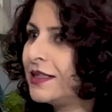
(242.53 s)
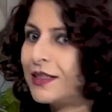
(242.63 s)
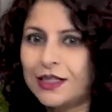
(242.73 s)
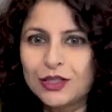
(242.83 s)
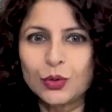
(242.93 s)

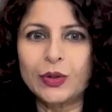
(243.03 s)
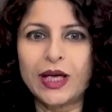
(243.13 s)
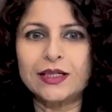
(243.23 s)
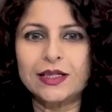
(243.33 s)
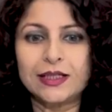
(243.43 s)
Did you
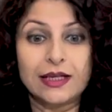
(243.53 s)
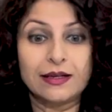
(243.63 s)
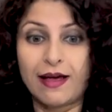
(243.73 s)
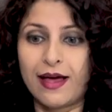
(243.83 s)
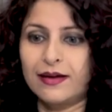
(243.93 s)
get it,
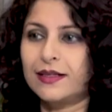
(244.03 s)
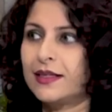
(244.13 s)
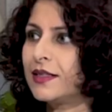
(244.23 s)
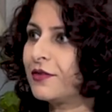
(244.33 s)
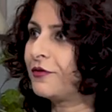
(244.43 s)
inherit
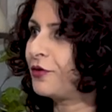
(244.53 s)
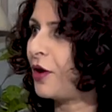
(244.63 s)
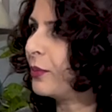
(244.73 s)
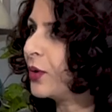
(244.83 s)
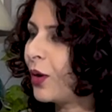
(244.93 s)
it
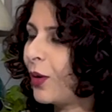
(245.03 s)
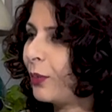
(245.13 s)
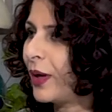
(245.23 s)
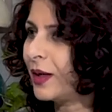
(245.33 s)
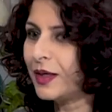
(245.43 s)
from your
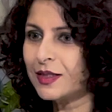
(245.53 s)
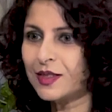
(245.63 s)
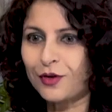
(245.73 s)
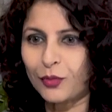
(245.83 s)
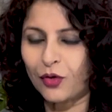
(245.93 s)
parents,
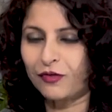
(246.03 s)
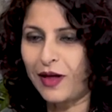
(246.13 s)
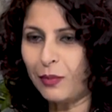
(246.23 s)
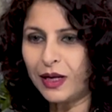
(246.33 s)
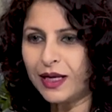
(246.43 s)
from your
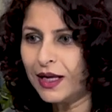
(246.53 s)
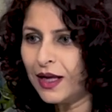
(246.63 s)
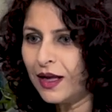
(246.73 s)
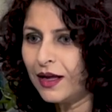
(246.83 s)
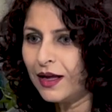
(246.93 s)
family,
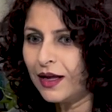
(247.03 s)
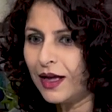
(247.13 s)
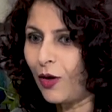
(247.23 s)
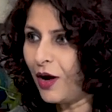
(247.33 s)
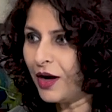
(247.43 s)

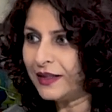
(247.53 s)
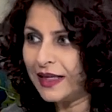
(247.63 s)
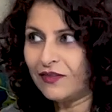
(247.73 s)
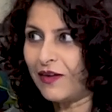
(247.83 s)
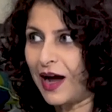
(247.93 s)
or the
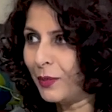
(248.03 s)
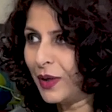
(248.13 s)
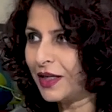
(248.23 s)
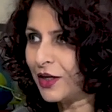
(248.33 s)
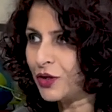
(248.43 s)

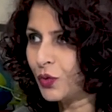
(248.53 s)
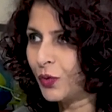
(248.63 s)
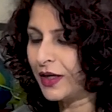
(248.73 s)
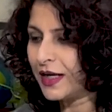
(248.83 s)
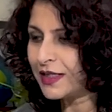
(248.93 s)
environment that you were
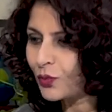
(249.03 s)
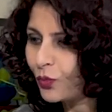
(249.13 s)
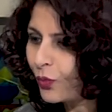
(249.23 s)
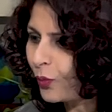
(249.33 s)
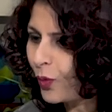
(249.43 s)
raised?
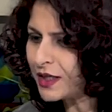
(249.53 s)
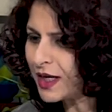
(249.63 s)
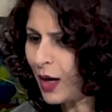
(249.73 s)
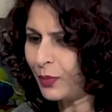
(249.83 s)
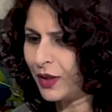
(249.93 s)
What
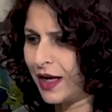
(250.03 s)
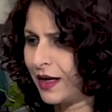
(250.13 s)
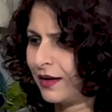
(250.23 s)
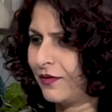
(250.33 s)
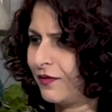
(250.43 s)
happened?
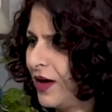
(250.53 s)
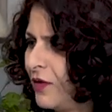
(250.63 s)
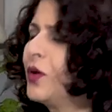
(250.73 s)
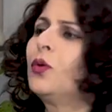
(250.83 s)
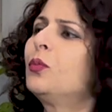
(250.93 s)
Like, where
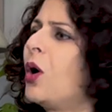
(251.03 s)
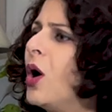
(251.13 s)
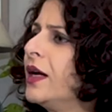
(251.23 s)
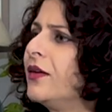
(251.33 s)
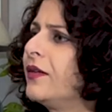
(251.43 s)
were you
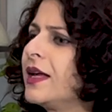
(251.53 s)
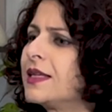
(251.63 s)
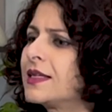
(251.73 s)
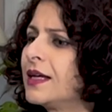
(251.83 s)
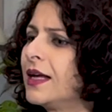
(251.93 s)
born and
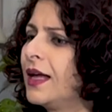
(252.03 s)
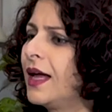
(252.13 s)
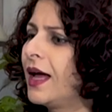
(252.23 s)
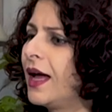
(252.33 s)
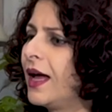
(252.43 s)
raised?
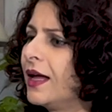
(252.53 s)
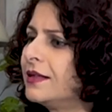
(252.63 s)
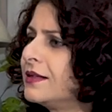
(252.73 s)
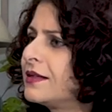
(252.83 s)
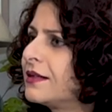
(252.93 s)

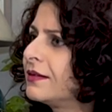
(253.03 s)
And